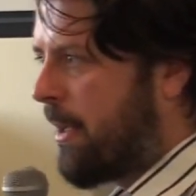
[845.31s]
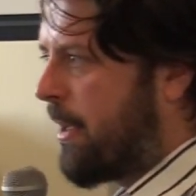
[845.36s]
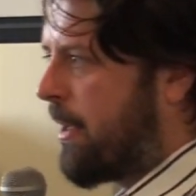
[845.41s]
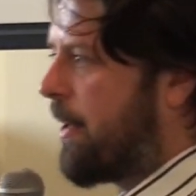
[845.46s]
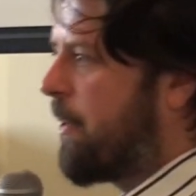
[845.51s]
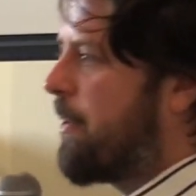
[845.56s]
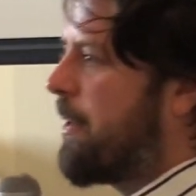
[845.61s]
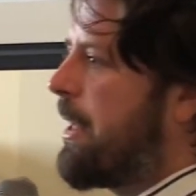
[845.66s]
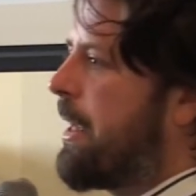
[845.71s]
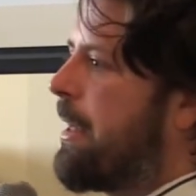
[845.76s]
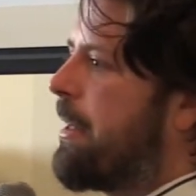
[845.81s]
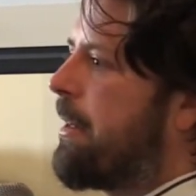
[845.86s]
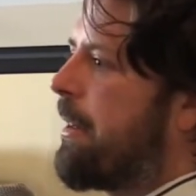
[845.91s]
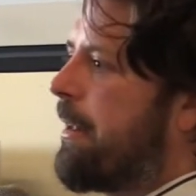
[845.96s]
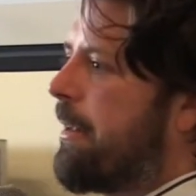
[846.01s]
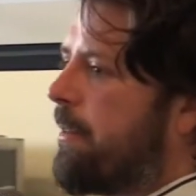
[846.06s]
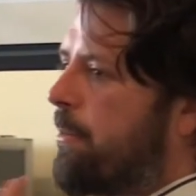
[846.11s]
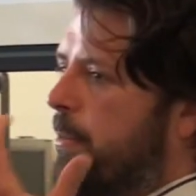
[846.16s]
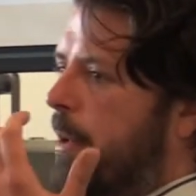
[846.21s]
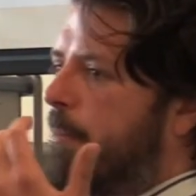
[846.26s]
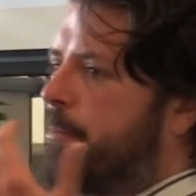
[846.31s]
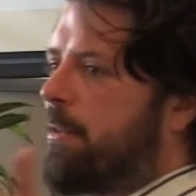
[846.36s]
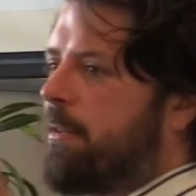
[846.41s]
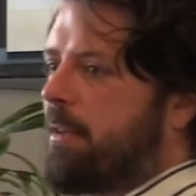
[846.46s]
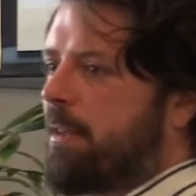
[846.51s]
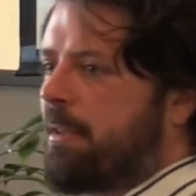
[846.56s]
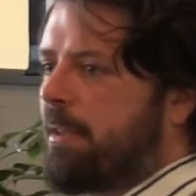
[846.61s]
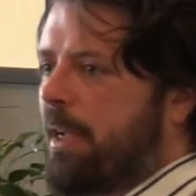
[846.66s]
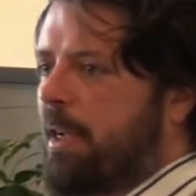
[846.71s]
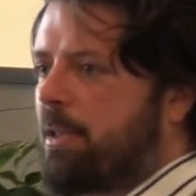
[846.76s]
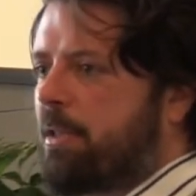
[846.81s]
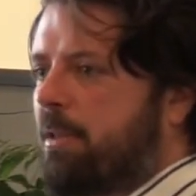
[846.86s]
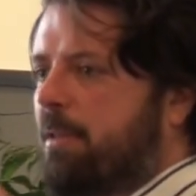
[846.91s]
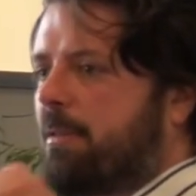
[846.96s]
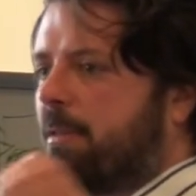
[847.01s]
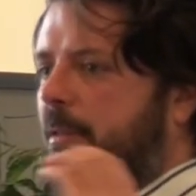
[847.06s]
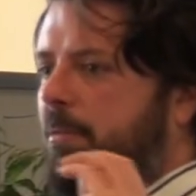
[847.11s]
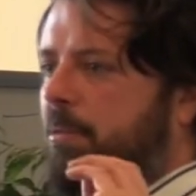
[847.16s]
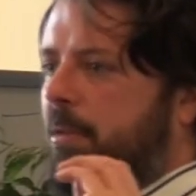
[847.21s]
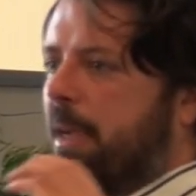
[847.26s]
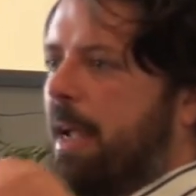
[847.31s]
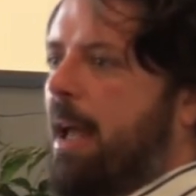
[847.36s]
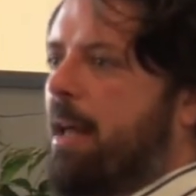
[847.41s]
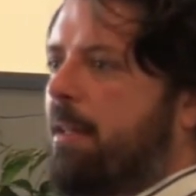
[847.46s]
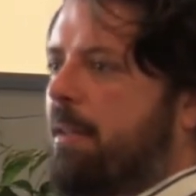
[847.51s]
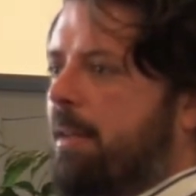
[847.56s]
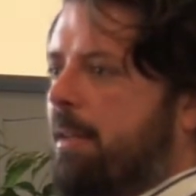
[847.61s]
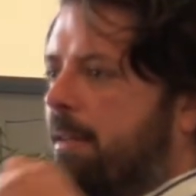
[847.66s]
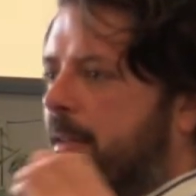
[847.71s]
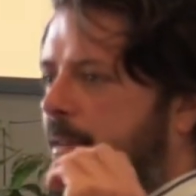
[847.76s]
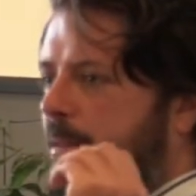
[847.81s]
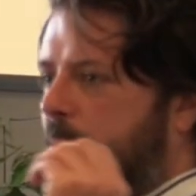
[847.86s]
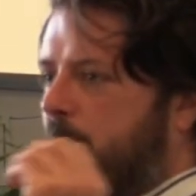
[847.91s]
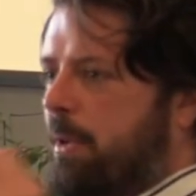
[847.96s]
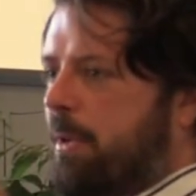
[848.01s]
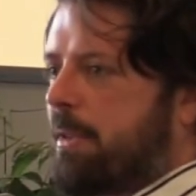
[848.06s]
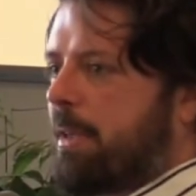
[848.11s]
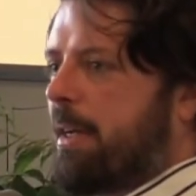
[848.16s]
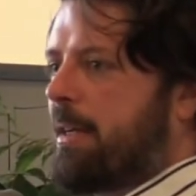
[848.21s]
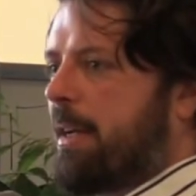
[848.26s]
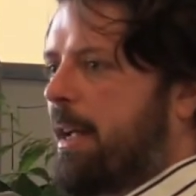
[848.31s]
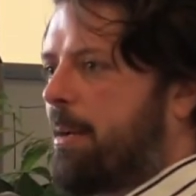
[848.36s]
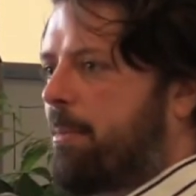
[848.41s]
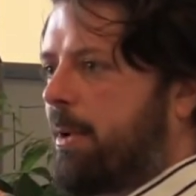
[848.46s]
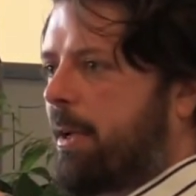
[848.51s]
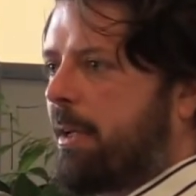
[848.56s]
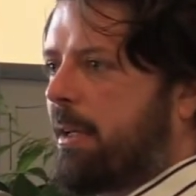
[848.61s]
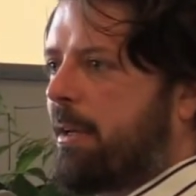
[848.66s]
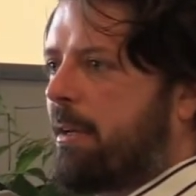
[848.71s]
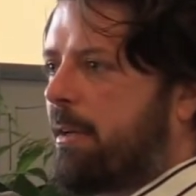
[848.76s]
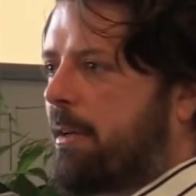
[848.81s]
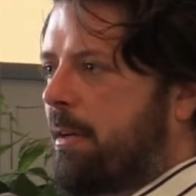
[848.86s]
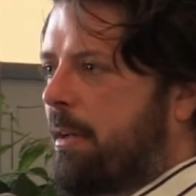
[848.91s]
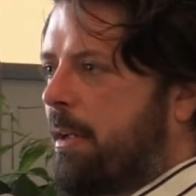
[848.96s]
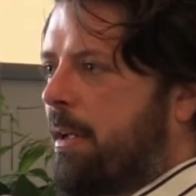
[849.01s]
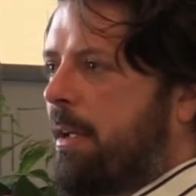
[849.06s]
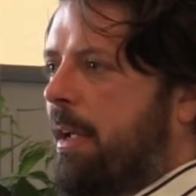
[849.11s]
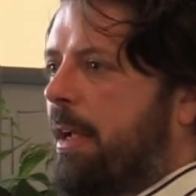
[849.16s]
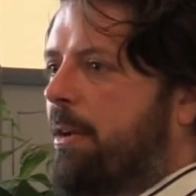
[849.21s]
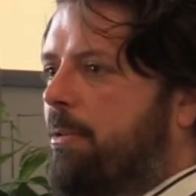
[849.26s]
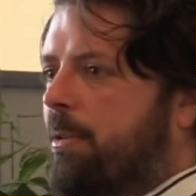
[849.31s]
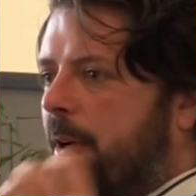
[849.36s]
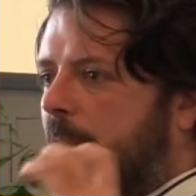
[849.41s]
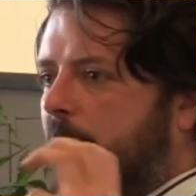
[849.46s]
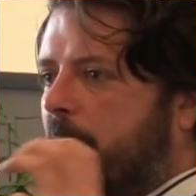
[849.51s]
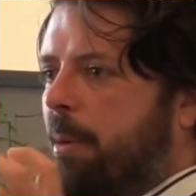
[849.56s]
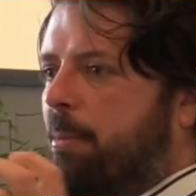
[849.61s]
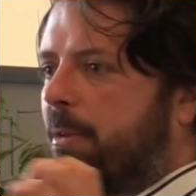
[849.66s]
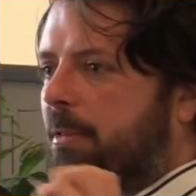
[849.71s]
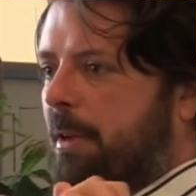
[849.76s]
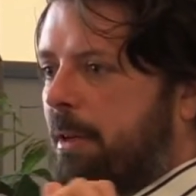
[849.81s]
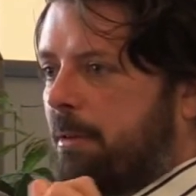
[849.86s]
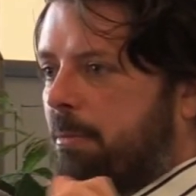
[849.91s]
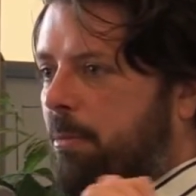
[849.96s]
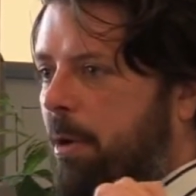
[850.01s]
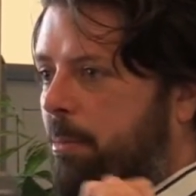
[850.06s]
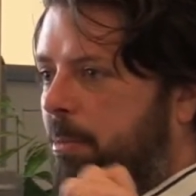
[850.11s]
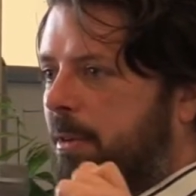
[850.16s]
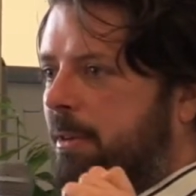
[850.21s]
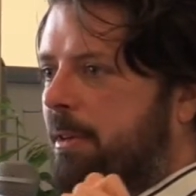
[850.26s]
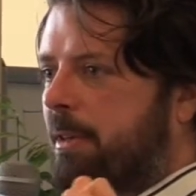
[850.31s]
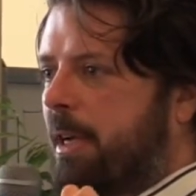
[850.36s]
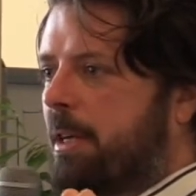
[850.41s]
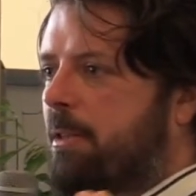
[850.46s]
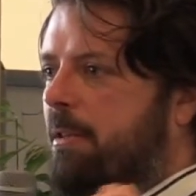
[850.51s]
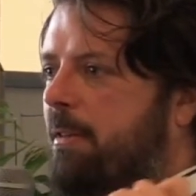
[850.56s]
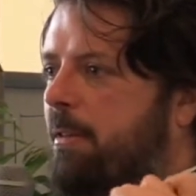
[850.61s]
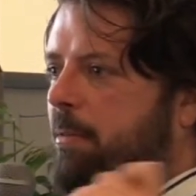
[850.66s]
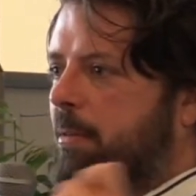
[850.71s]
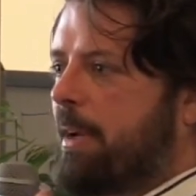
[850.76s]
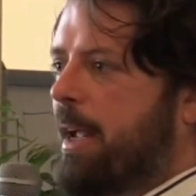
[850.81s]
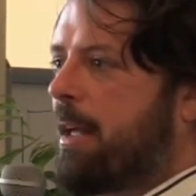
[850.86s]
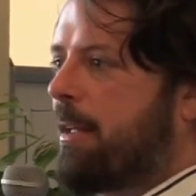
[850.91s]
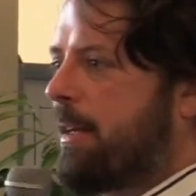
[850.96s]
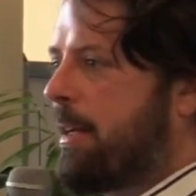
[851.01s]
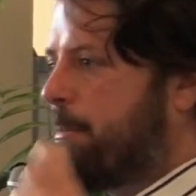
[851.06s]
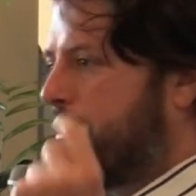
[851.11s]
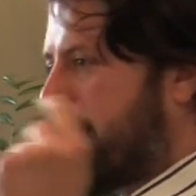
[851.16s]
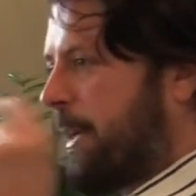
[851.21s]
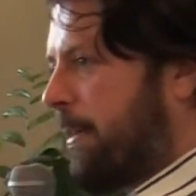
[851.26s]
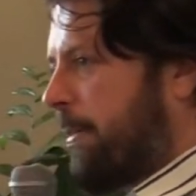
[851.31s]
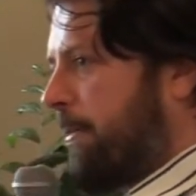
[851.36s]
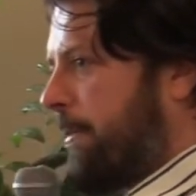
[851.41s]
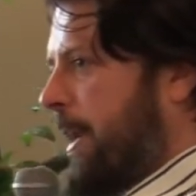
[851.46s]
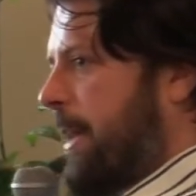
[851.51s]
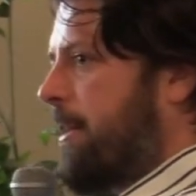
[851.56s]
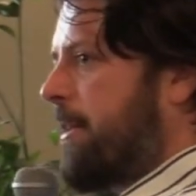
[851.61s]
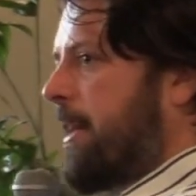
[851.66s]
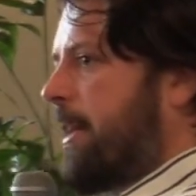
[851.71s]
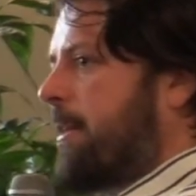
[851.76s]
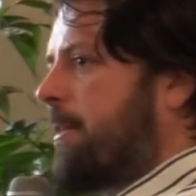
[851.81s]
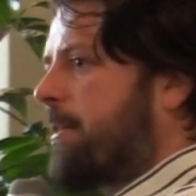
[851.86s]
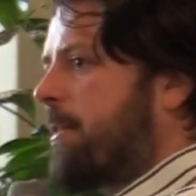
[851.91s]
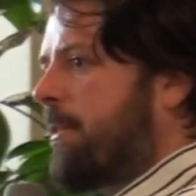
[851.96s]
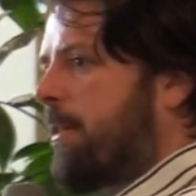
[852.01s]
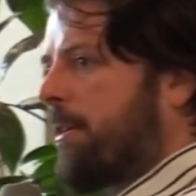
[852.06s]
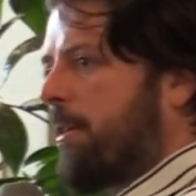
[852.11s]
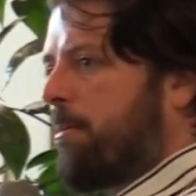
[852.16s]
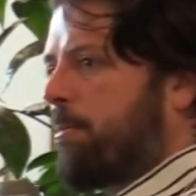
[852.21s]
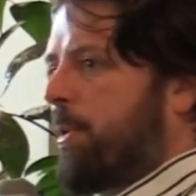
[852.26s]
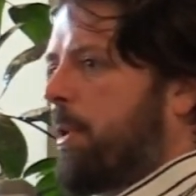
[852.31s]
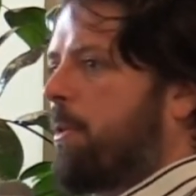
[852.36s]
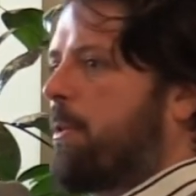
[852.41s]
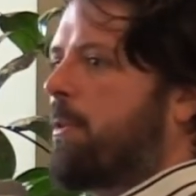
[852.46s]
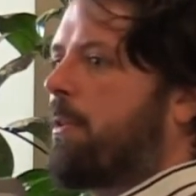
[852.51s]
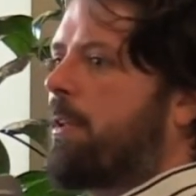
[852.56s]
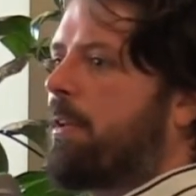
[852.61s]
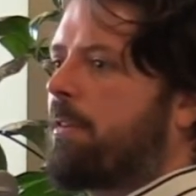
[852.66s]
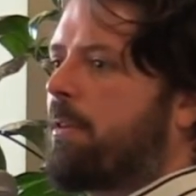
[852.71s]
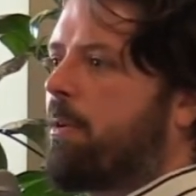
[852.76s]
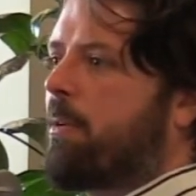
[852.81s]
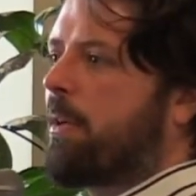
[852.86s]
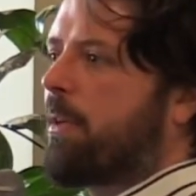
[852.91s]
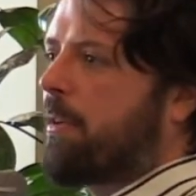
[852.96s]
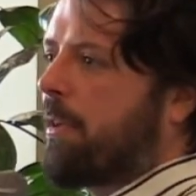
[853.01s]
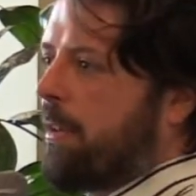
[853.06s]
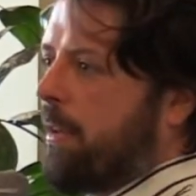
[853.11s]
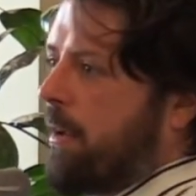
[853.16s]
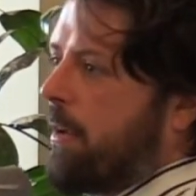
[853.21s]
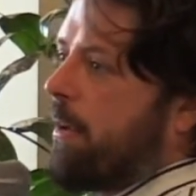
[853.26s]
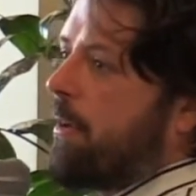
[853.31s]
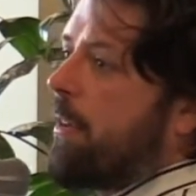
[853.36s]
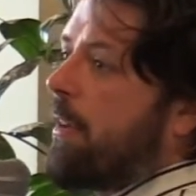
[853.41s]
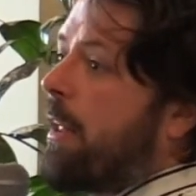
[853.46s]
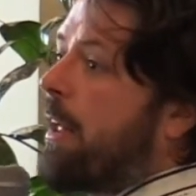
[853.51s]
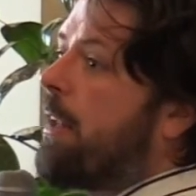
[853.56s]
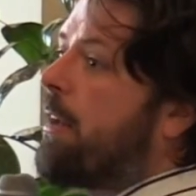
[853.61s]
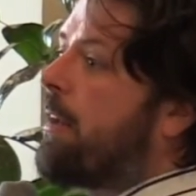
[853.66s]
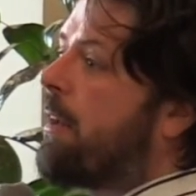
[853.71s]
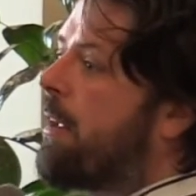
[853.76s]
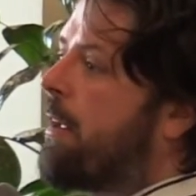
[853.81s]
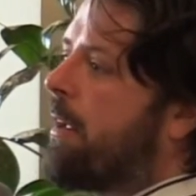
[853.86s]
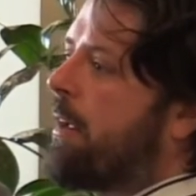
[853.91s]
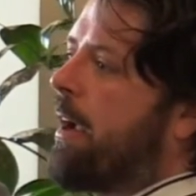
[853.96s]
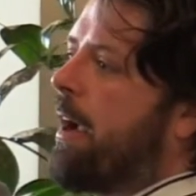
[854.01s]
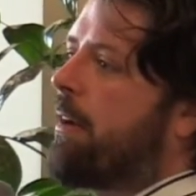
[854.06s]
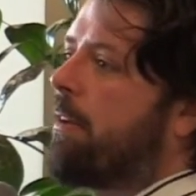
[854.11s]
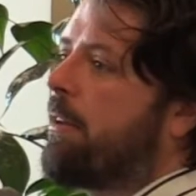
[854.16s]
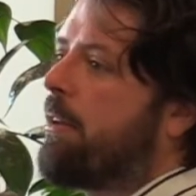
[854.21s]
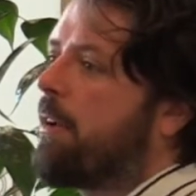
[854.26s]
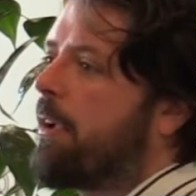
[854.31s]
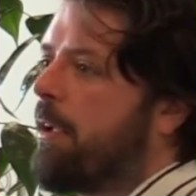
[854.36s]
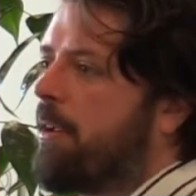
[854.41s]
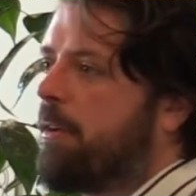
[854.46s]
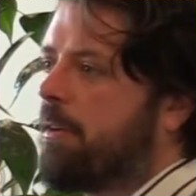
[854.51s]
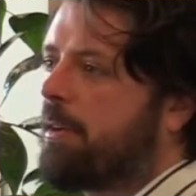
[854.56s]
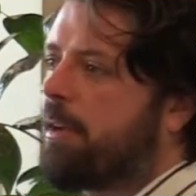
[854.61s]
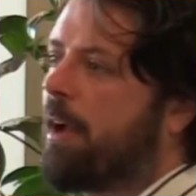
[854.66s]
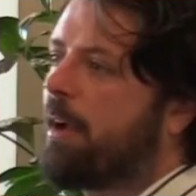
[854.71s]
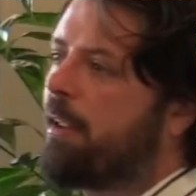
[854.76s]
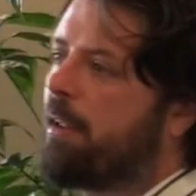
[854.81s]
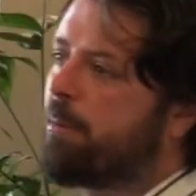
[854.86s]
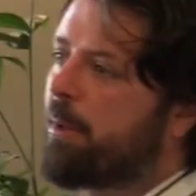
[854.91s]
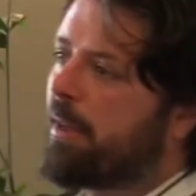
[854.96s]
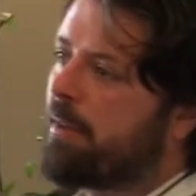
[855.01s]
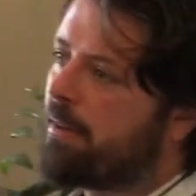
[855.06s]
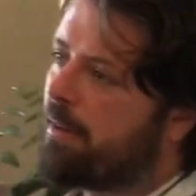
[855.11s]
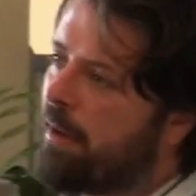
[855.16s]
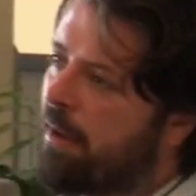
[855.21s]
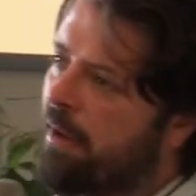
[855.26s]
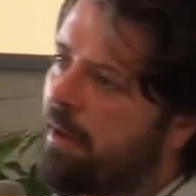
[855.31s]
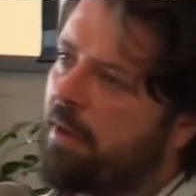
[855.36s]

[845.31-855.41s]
You need these representations of reality, these more dynamic and intricate representations of reality being fed into the computer that's going to learn then how to look at your documents